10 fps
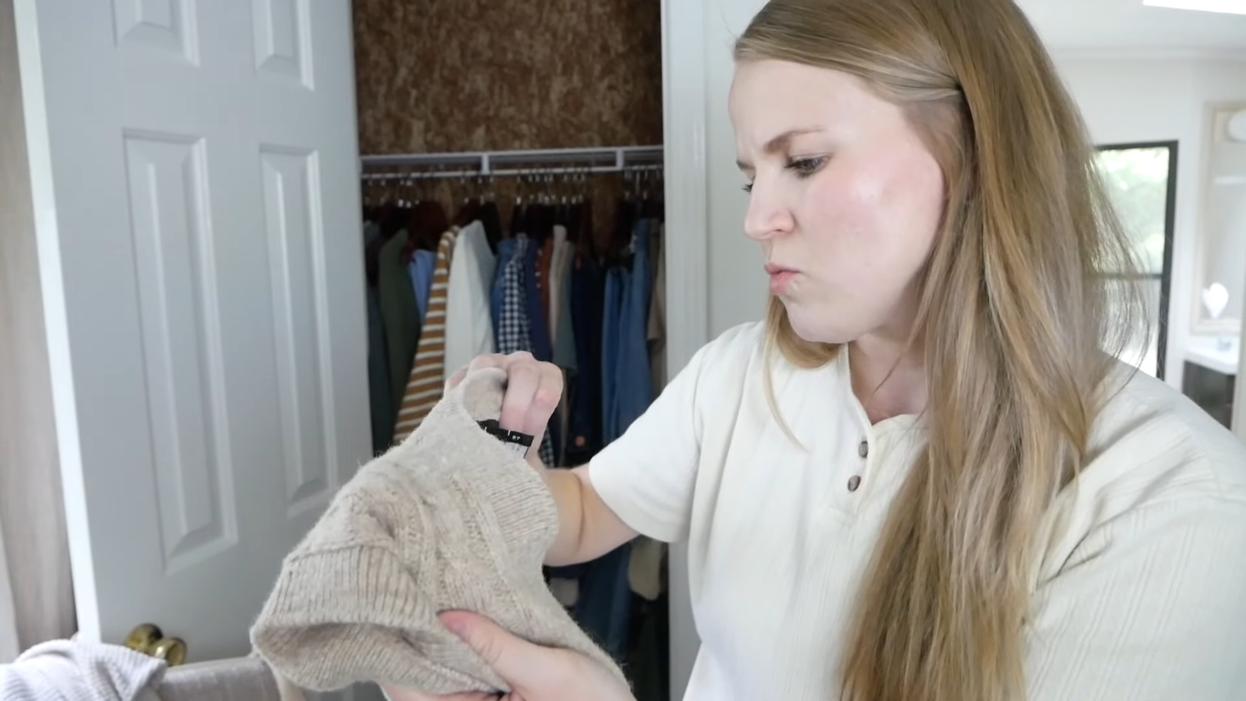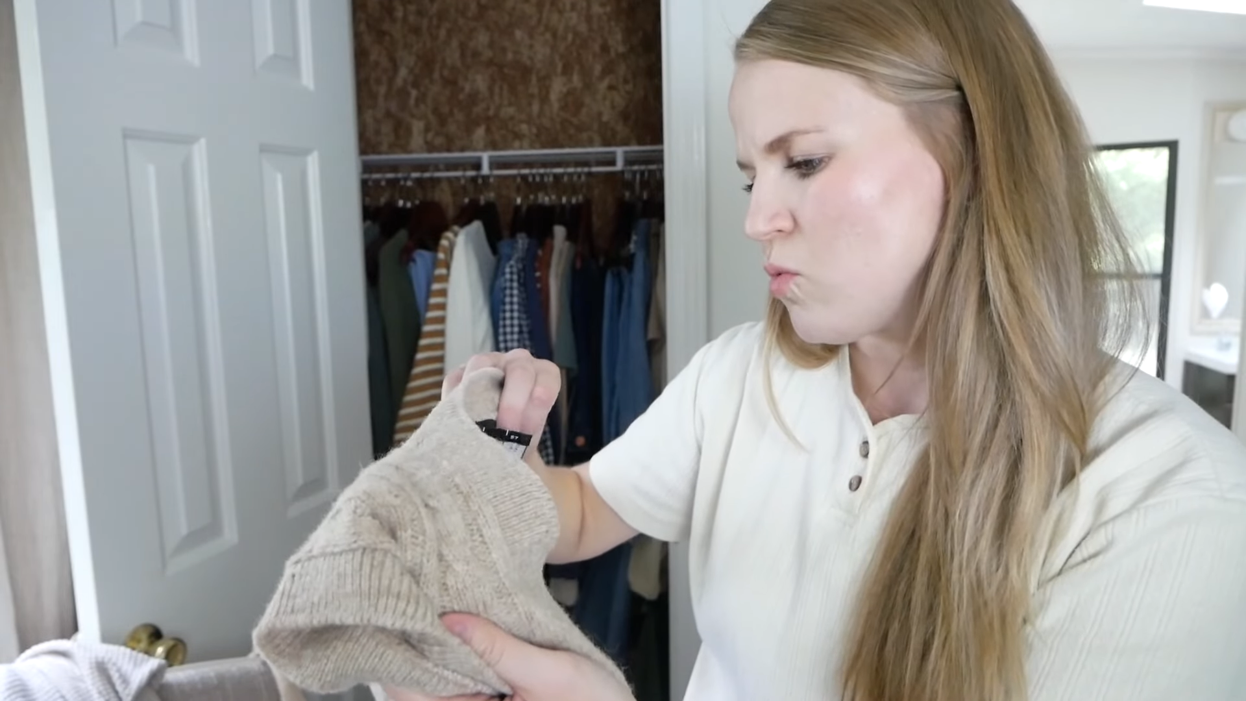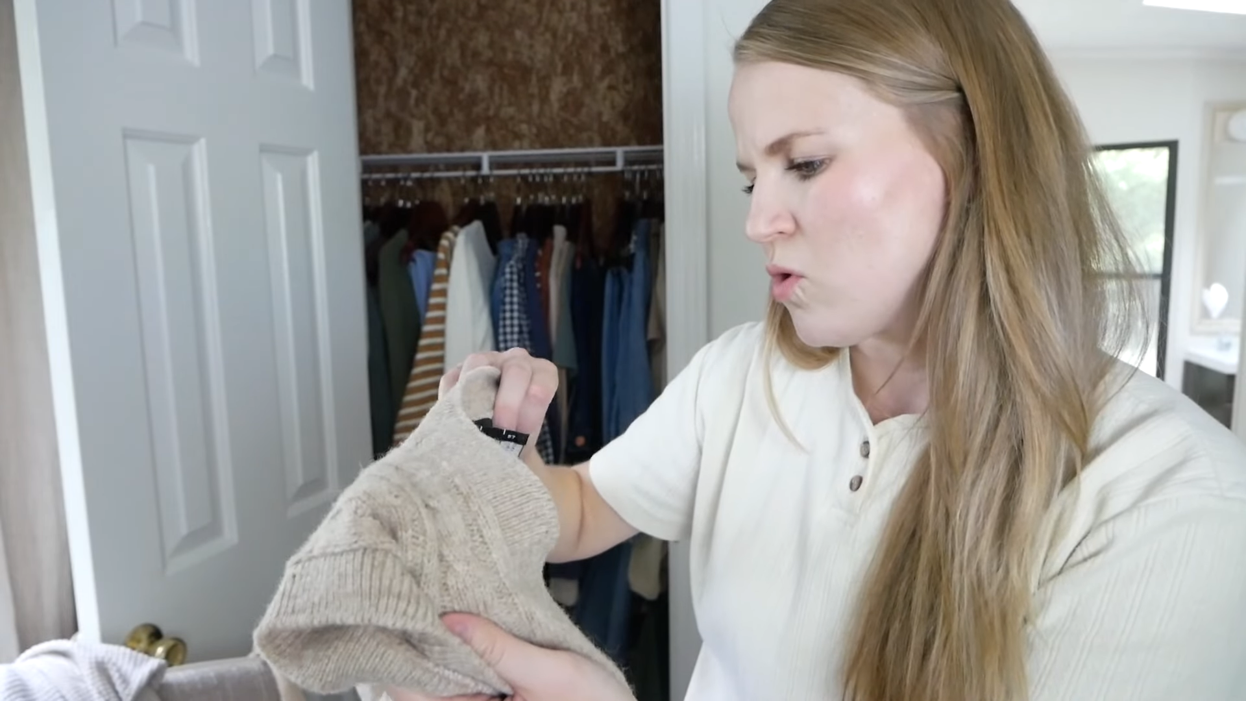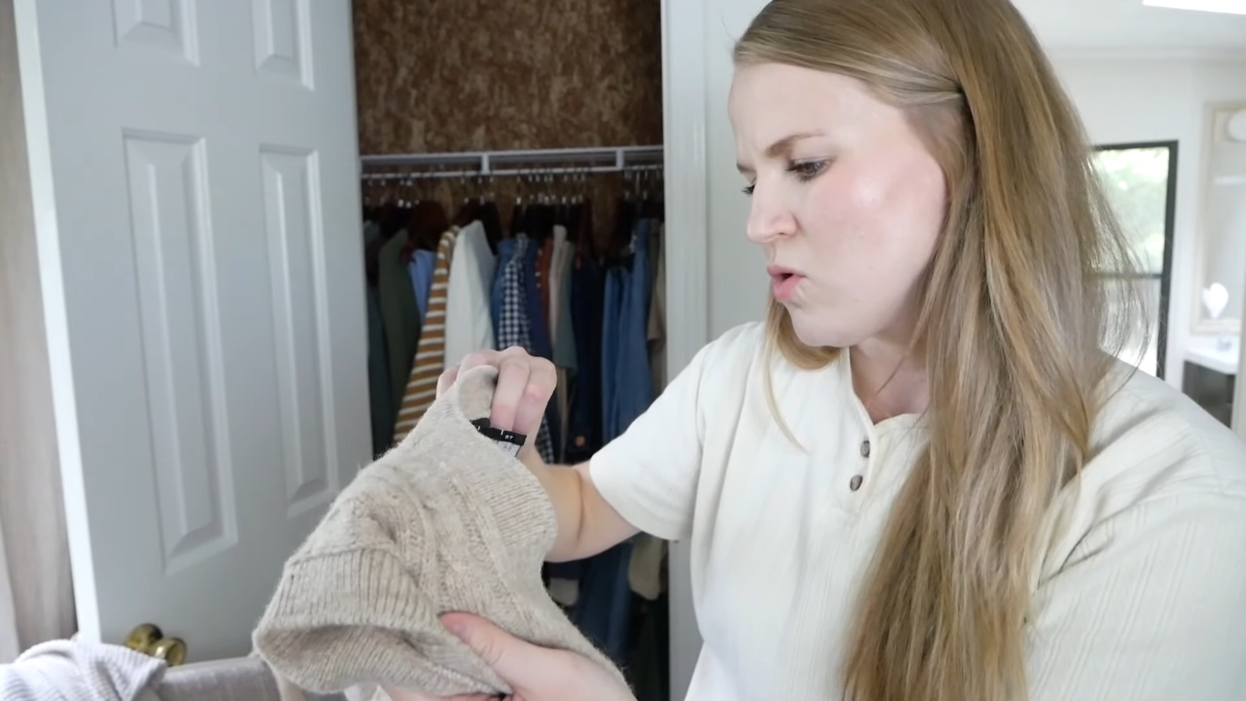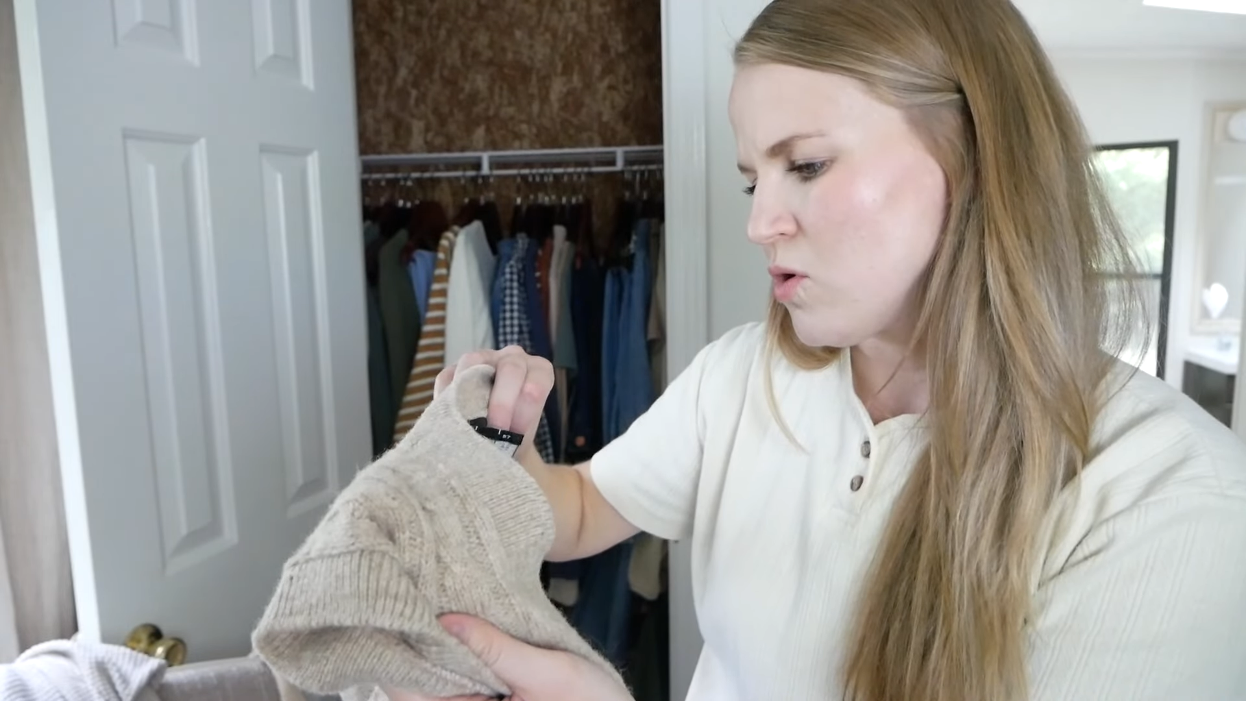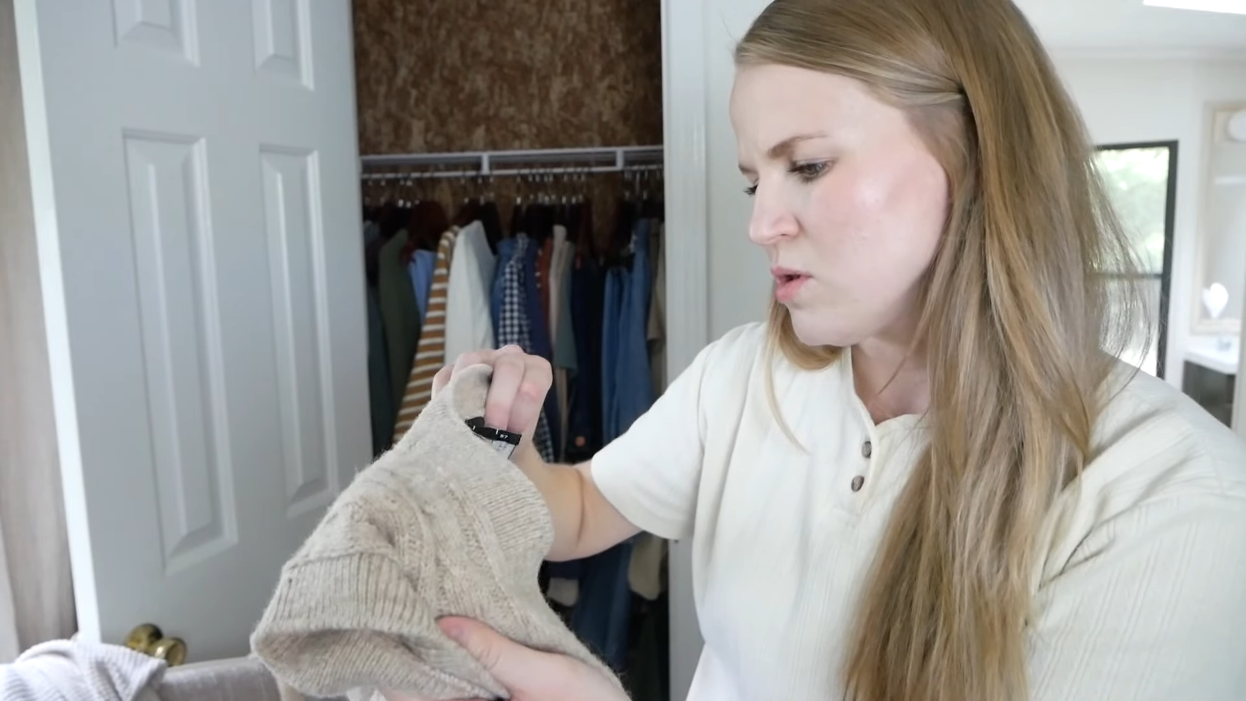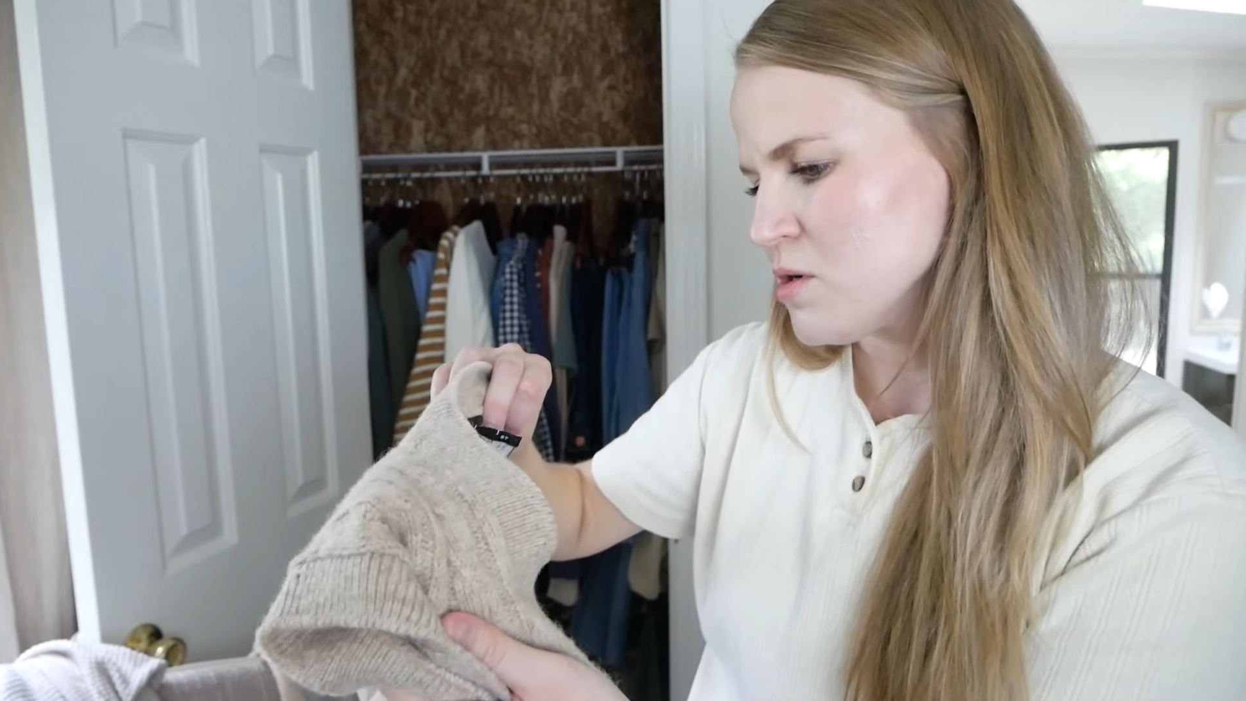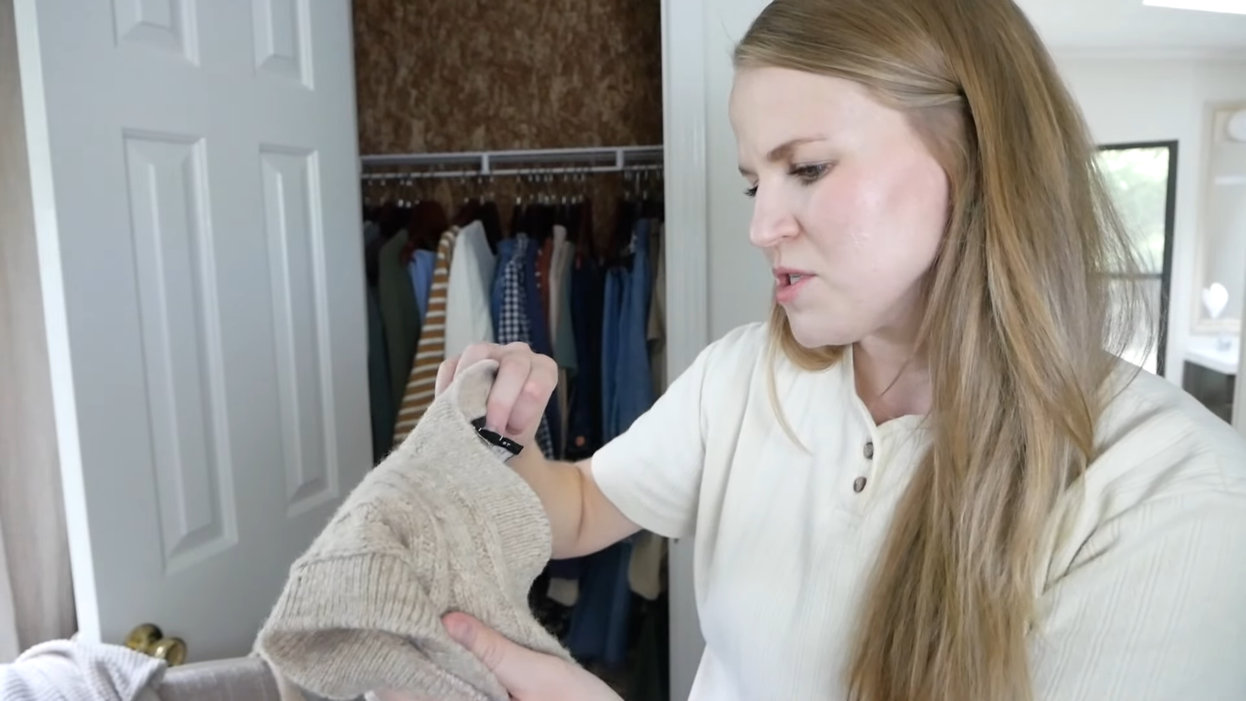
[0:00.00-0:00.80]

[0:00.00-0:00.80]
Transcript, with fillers: wool or